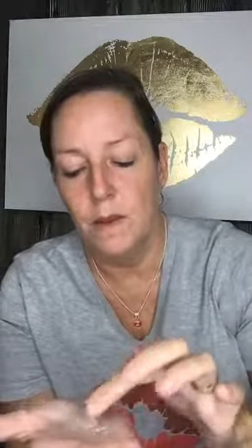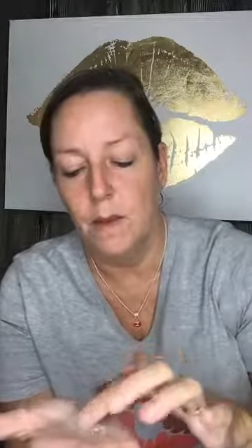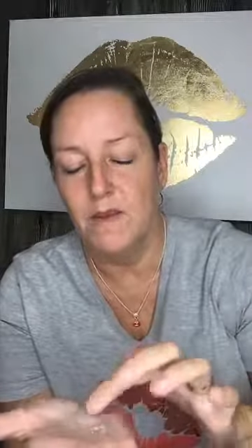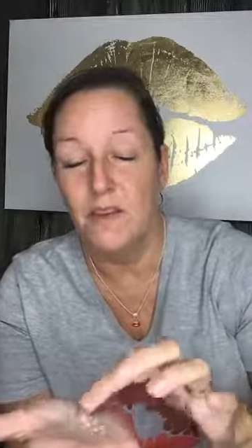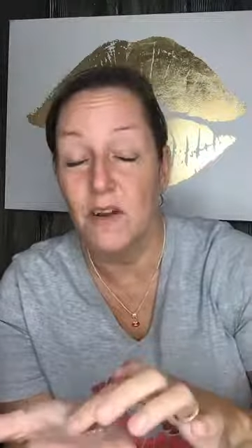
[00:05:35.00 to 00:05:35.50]

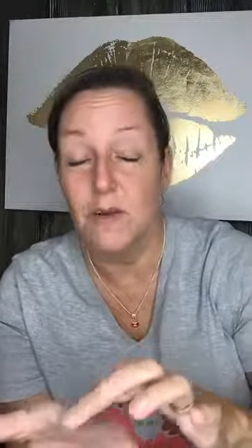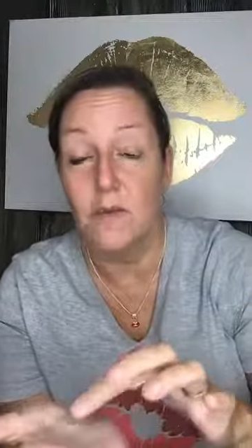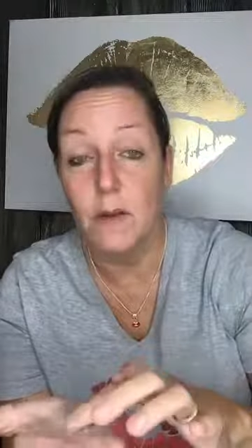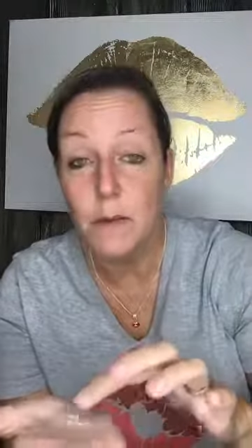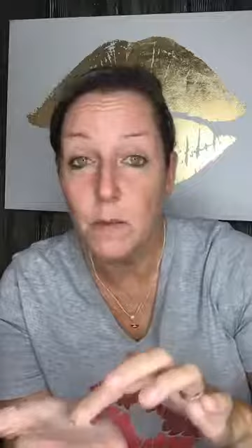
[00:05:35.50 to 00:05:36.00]
I'm still gonna have a
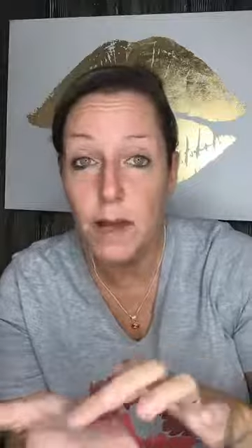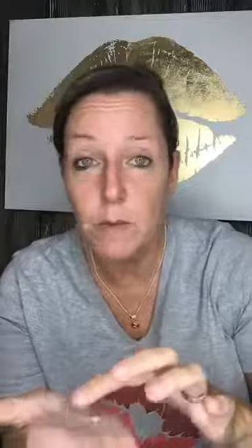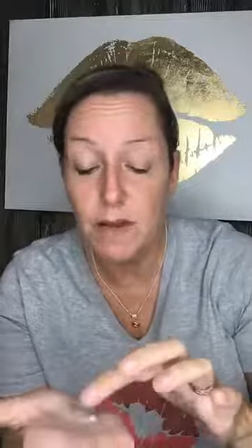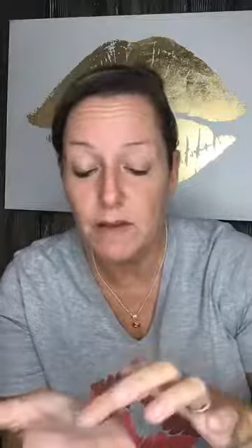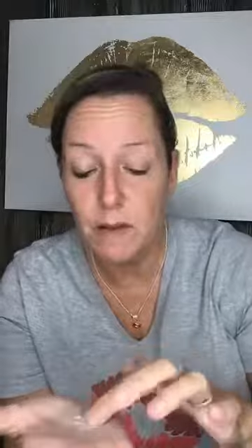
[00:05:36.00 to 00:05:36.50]
little bit of white
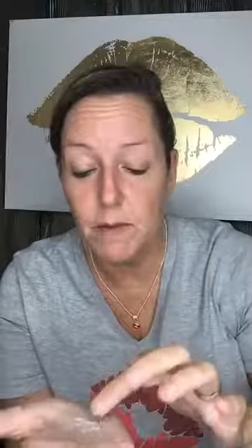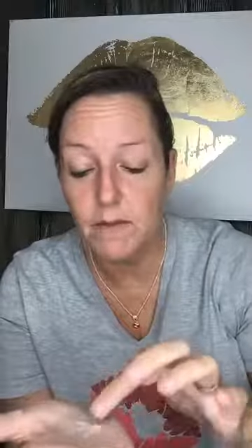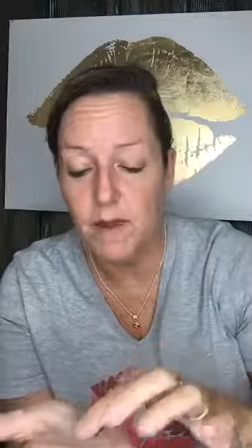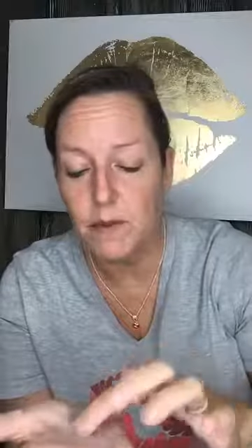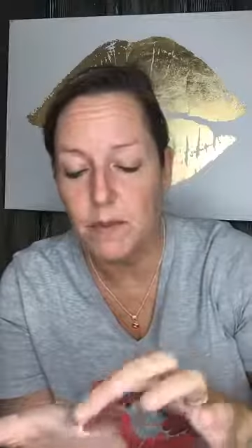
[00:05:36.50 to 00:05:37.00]
beads on my
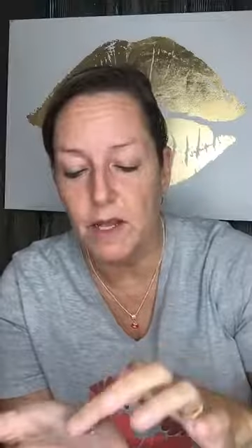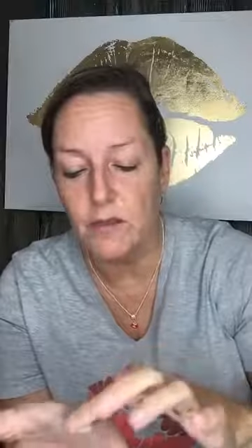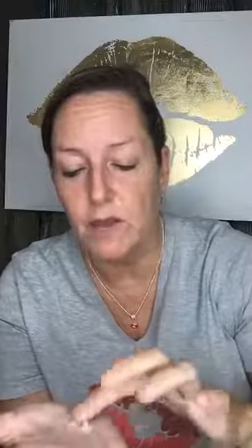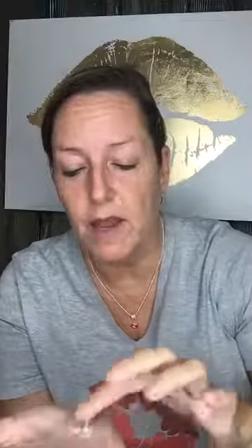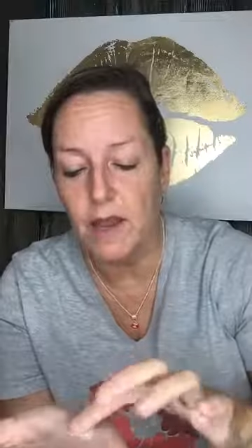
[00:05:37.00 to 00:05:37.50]
face, but that's
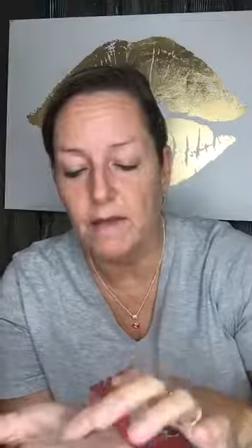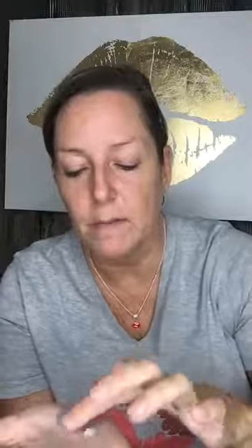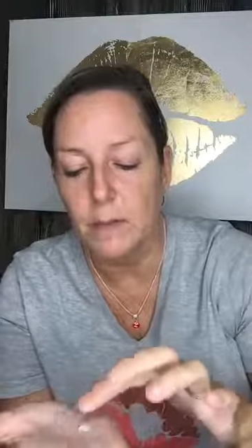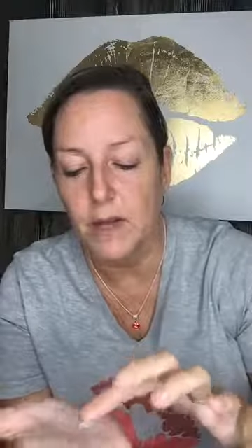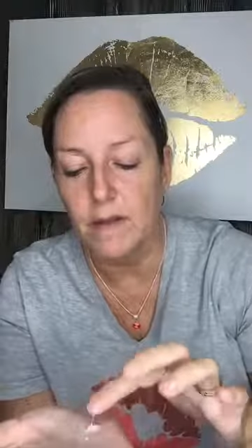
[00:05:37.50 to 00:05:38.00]
okay because
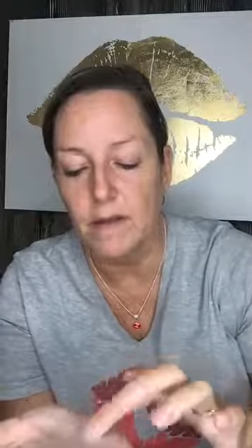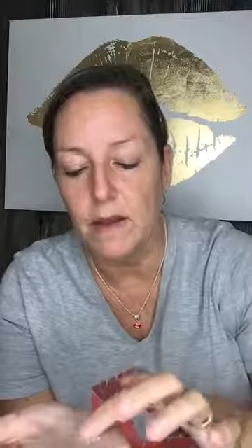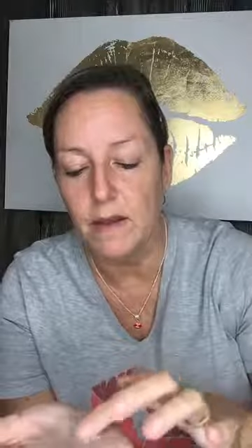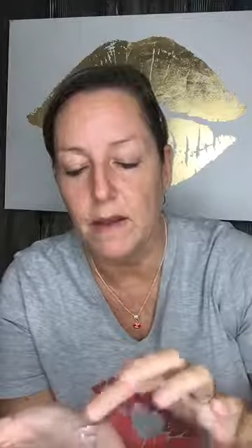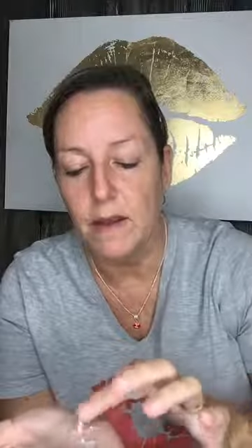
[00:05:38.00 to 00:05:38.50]
it blends in.